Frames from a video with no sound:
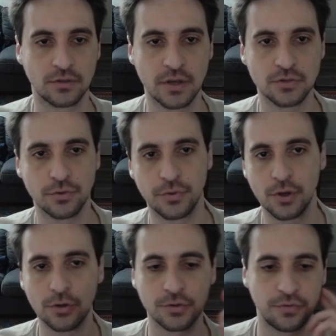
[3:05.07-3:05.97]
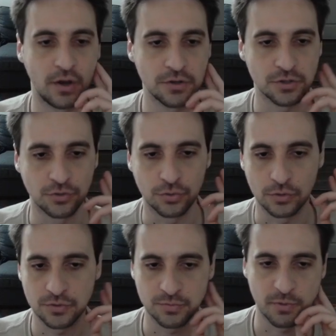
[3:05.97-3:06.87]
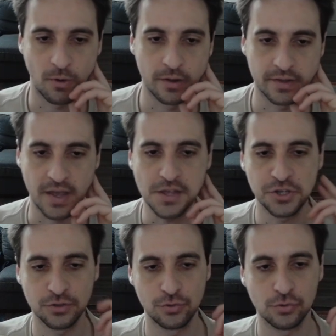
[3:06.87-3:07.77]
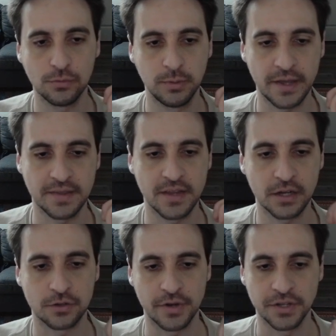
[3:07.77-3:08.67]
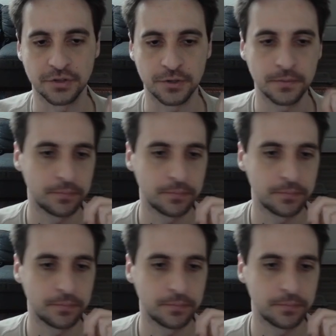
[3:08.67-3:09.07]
Okay, so if we go to function tools, we want agent tool plain decorator.